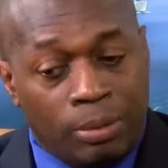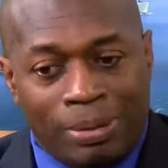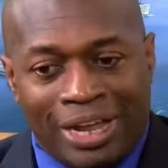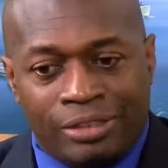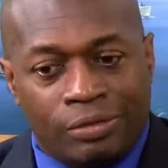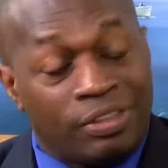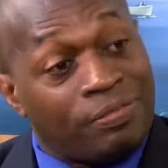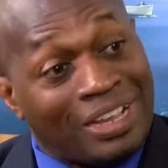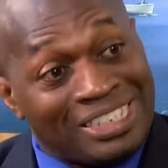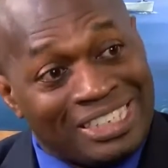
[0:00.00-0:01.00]
part of the
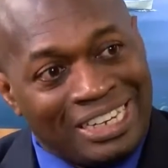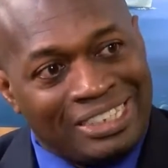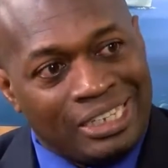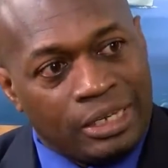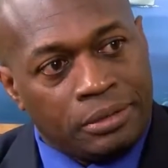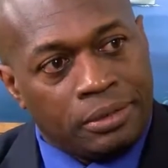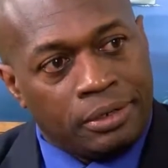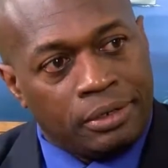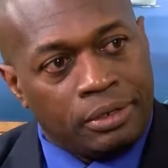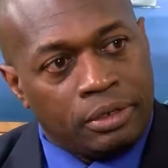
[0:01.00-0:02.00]

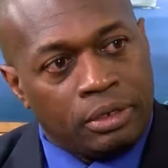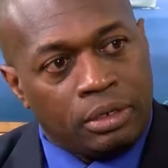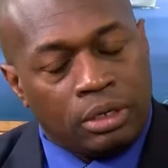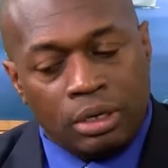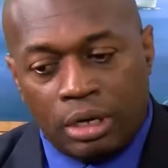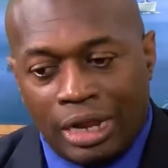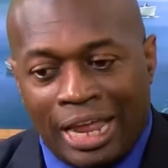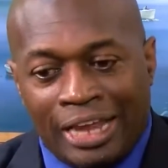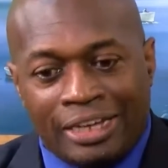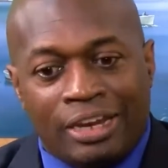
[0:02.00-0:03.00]
facilitation,
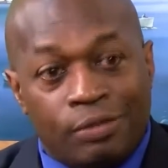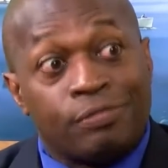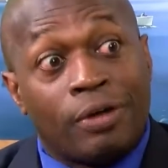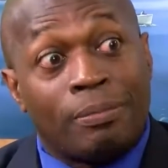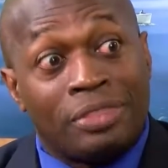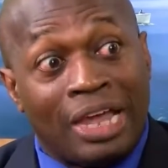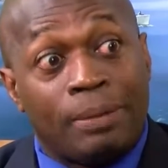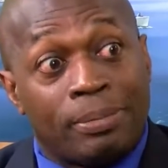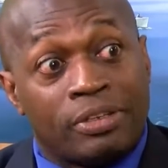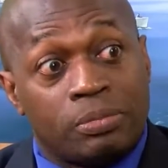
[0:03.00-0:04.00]
and then from
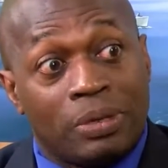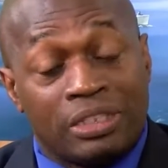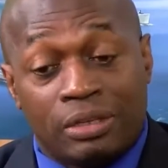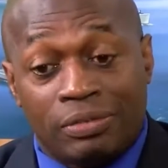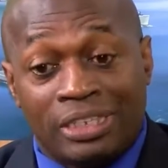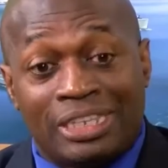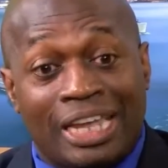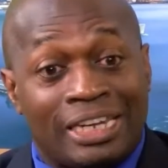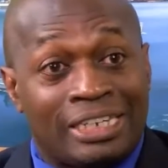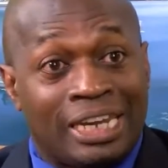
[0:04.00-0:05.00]
that perspective, it
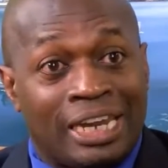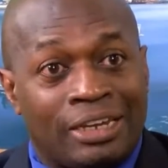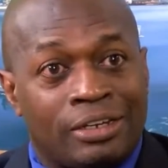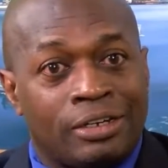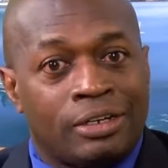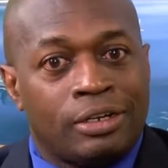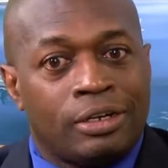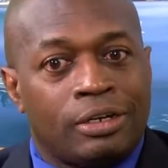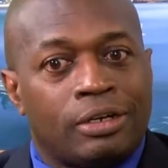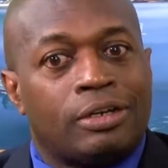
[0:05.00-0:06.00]
can then
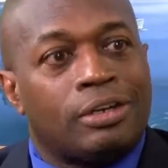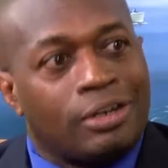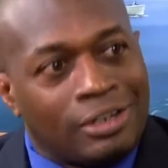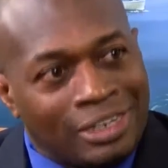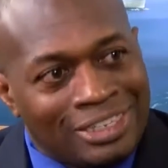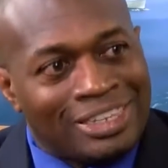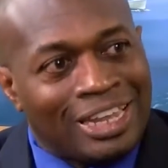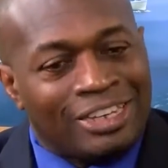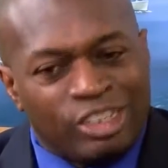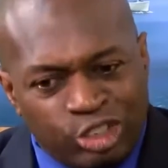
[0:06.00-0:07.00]

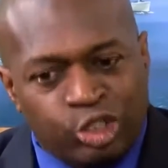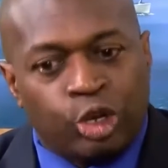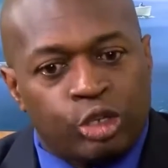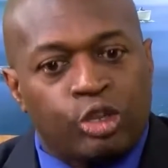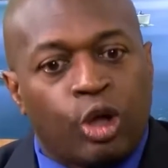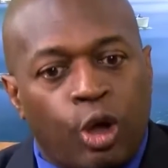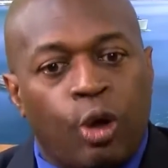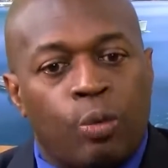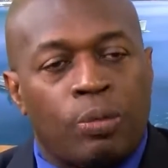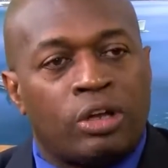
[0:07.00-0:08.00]
decide just
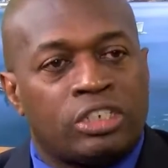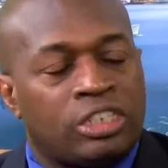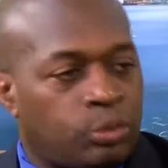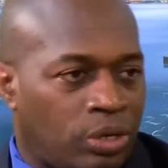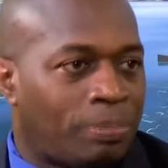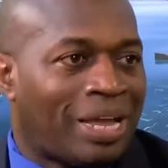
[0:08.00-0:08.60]
how much it will